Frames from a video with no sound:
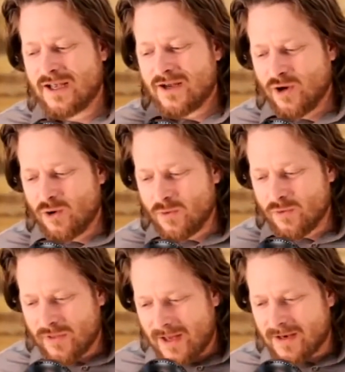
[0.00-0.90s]
Know
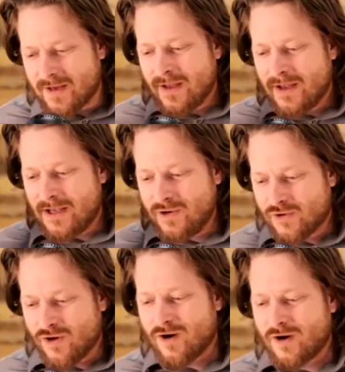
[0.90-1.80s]
then in your
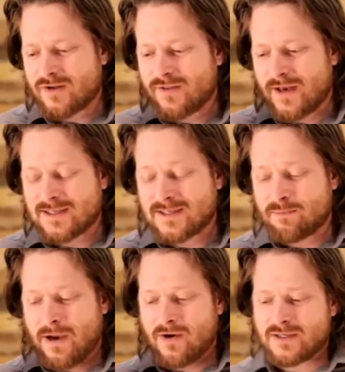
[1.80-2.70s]
heart that as a
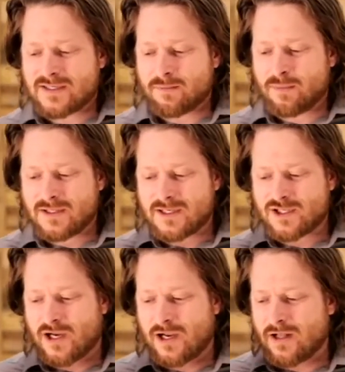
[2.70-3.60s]
parent disciplines a
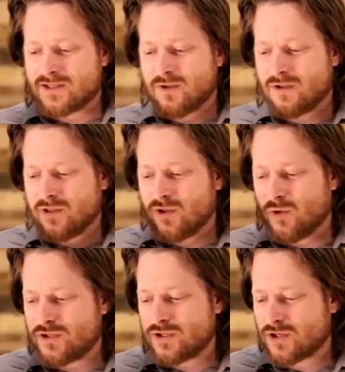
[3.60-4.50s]
child, so the
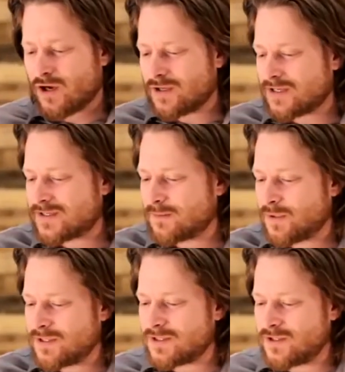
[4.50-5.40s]
Lord your God
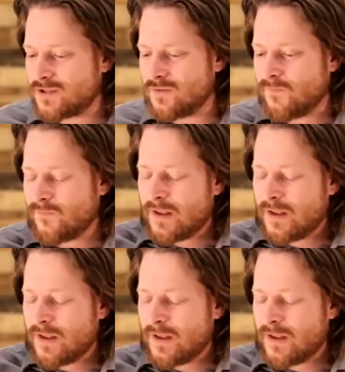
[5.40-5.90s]
disciplines you.